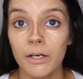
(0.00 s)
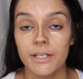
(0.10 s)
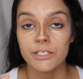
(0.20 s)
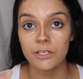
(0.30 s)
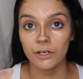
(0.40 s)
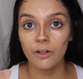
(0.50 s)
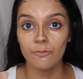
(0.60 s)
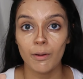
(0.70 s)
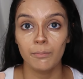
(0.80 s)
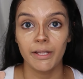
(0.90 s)
Alright, start
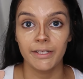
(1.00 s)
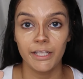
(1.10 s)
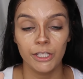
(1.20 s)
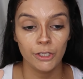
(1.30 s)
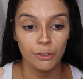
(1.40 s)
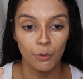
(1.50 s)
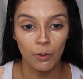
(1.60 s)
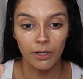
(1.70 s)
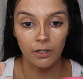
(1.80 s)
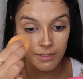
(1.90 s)
off by blending
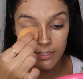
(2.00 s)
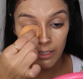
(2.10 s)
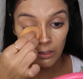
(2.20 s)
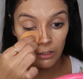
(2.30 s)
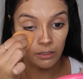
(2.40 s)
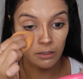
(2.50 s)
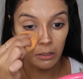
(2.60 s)
your concealer.